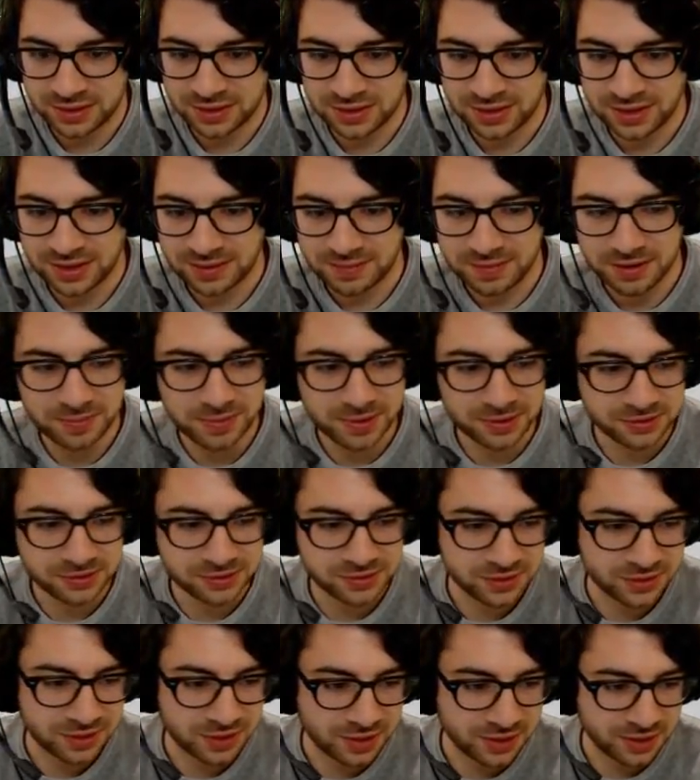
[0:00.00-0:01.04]
How many
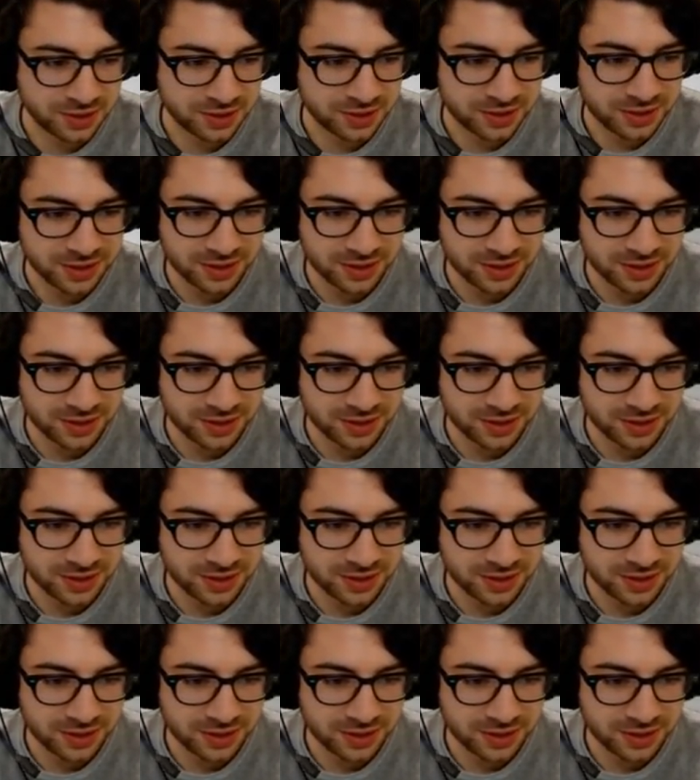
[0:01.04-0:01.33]
pixels do you got?